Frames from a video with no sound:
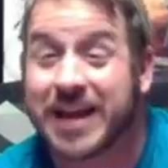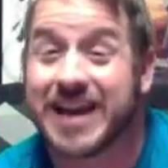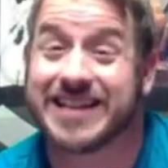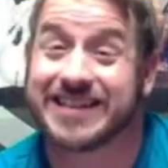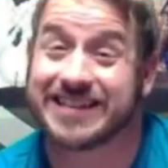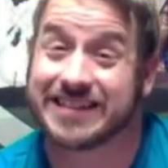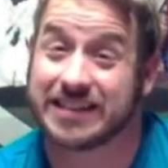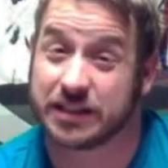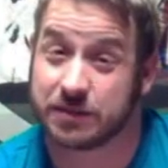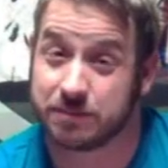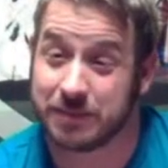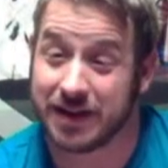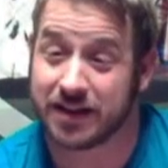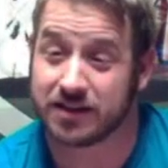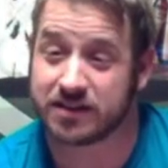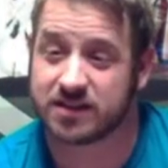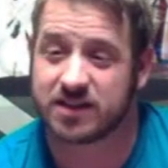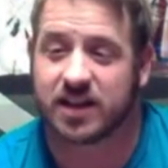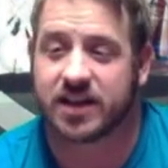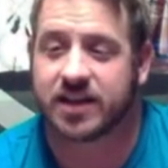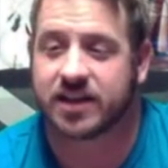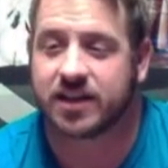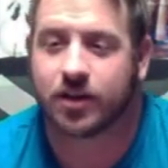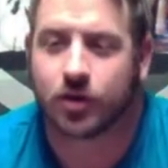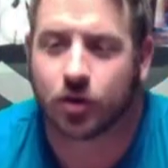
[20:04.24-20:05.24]
it smells
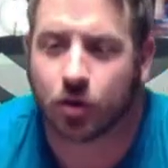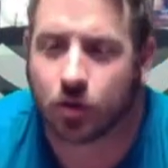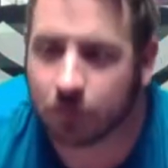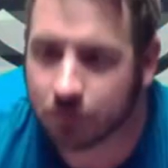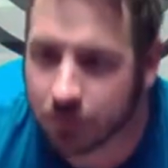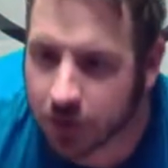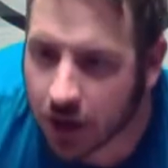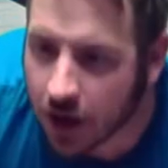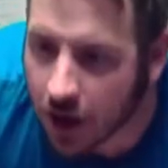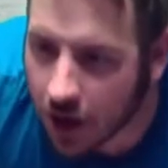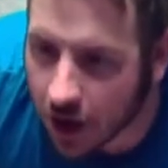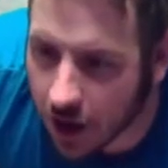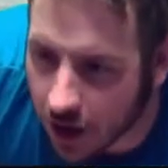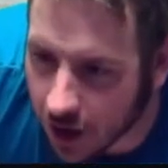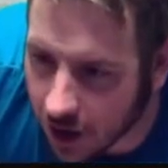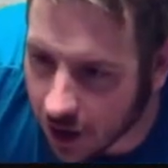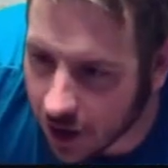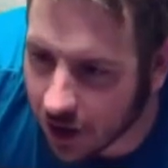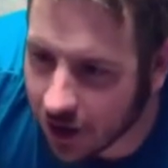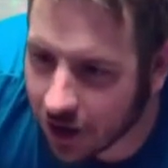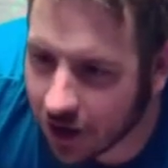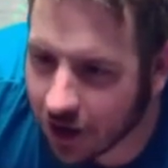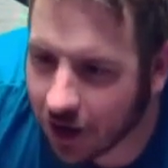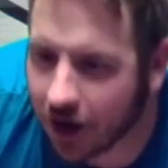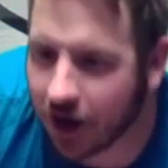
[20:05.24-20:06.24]
like you.
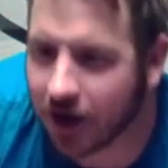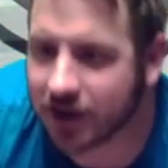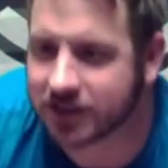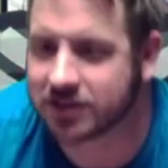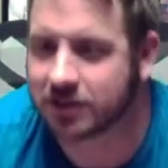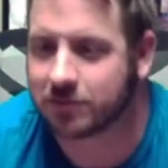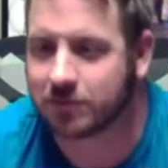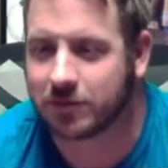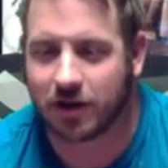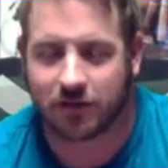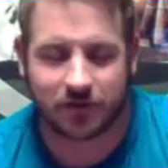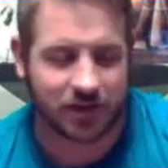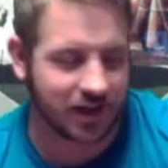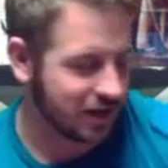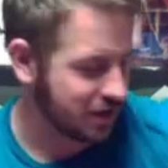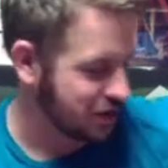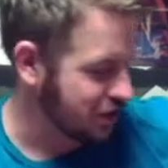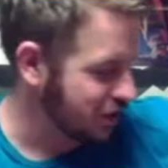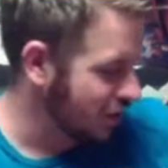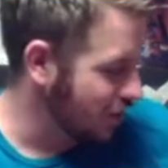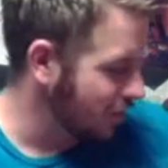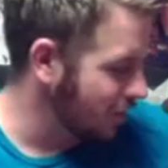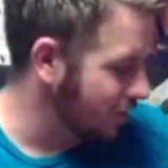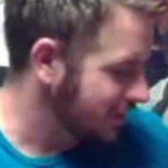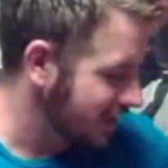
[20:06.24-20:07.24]
Awesome, love that
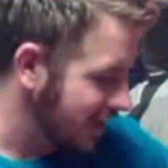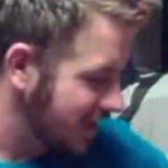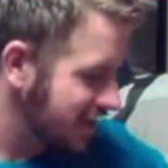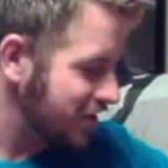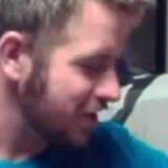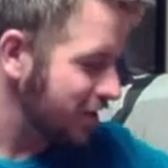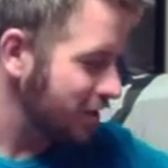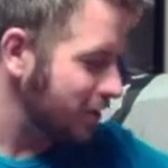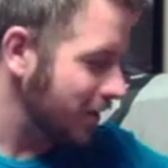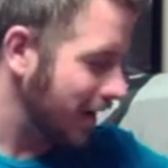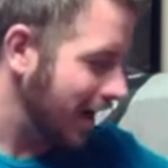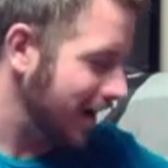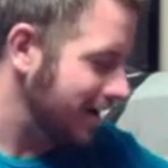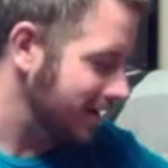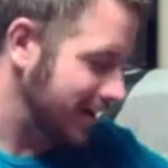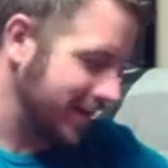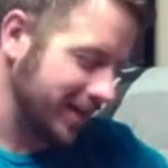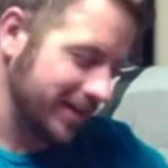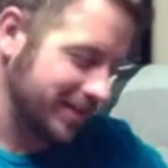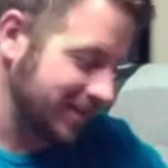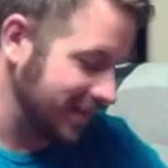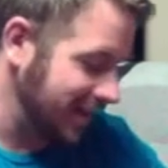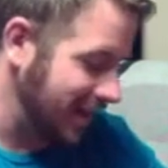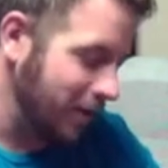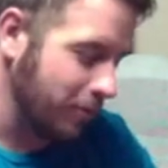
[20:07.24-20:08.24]
show. Did you? Like I
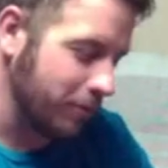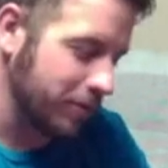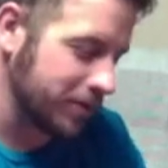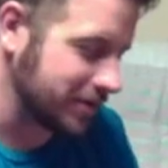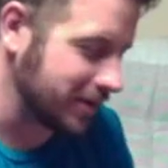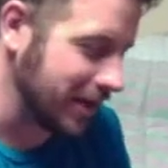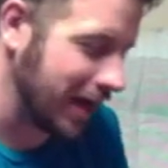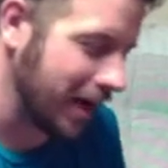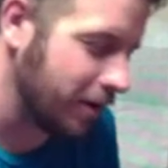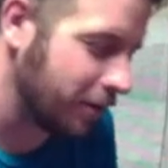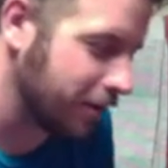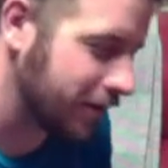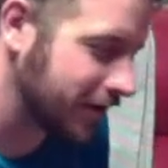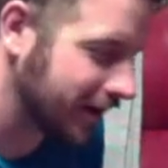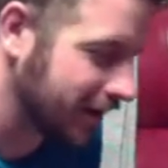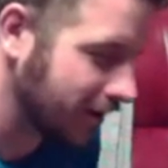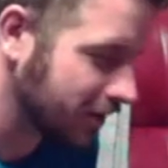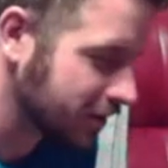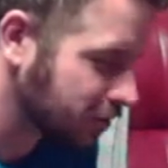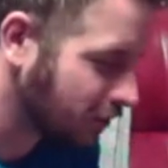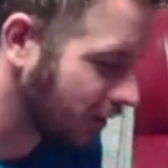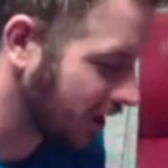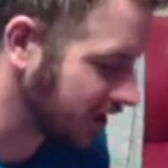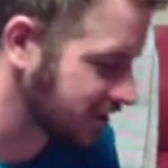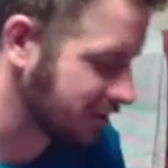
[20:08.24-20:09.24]
said, I don't think I
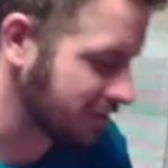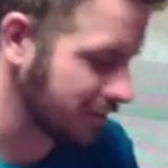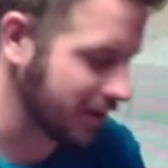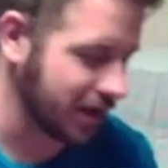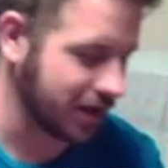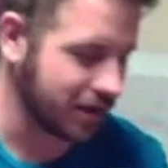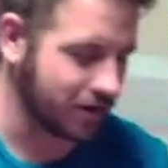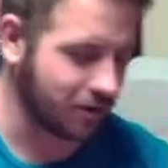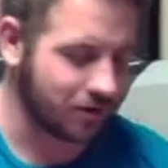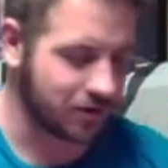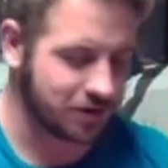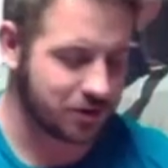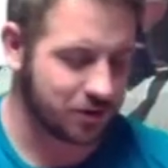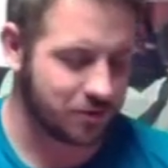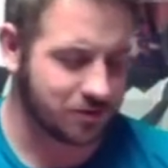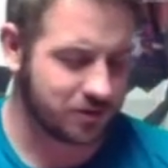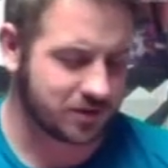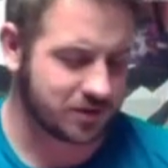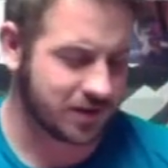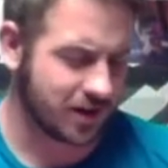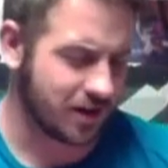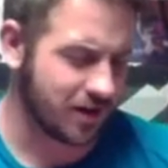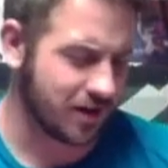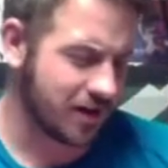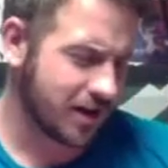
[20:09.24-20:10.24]
was watching many
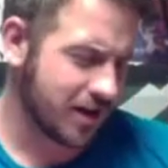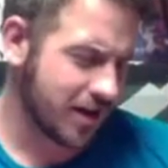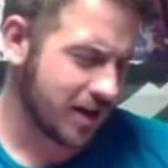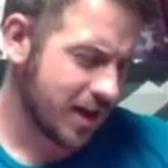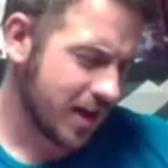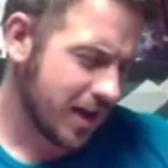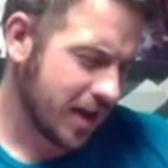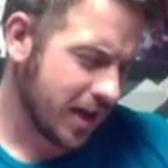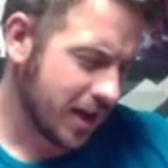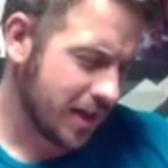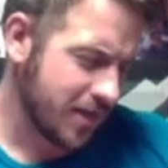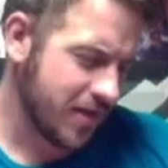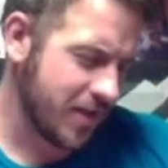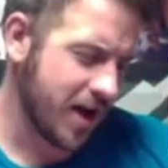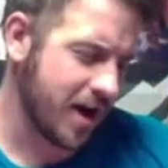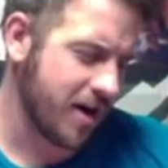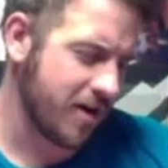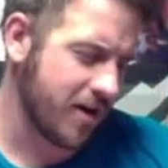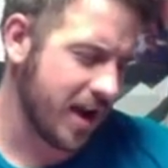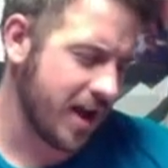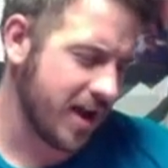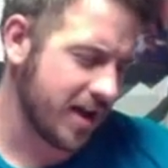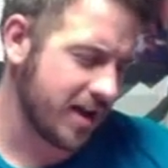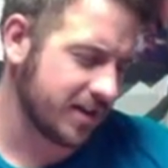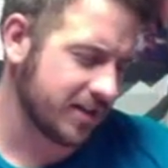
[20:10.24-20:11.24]
cartoons there. There
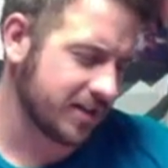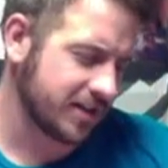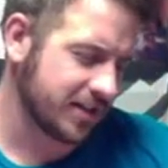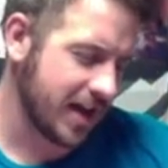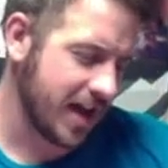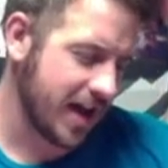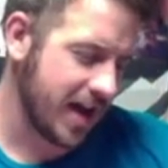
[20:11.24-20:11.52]
is